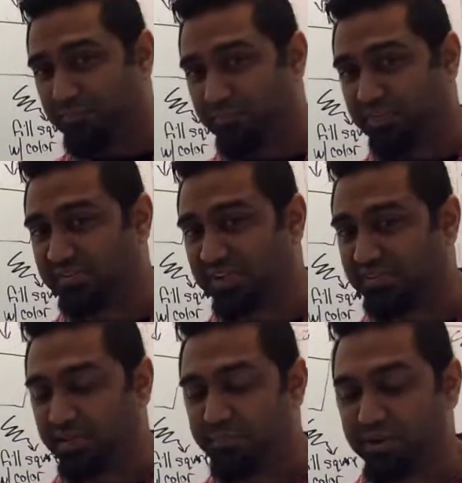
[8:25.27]
mistakes
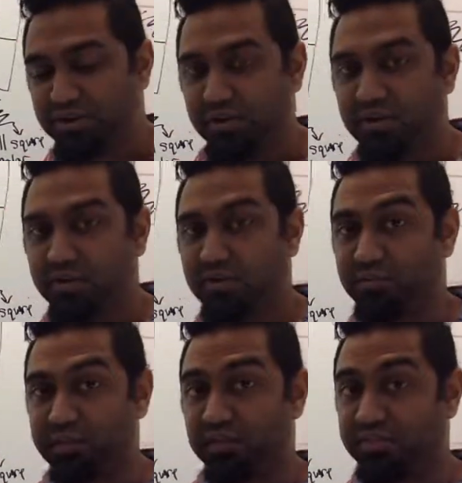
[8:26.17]
happen. Could
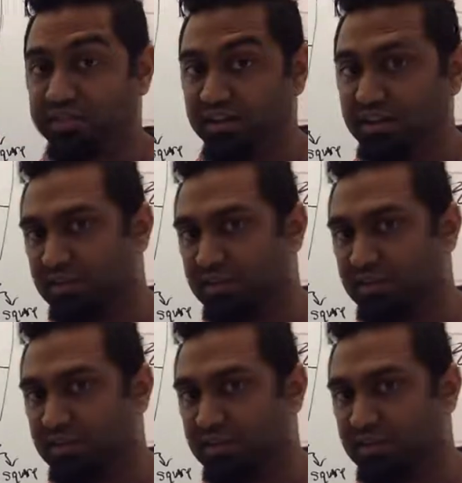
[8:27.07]
be a good thing,